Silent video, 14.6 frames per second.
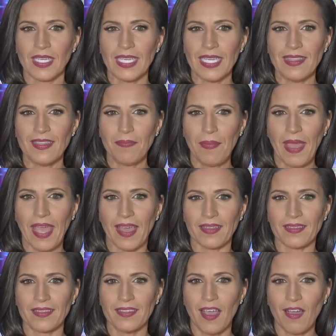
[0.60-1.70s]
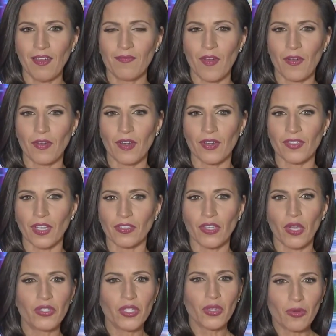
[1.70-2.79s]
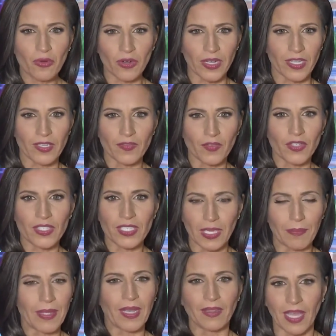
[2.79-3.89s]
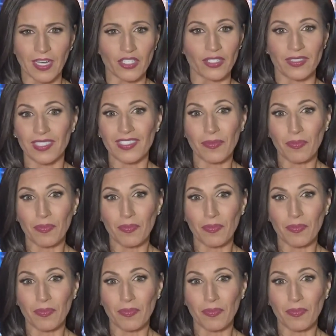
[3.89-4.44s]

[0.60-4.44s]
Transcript: In the past, young voters are notorious for skipping elections.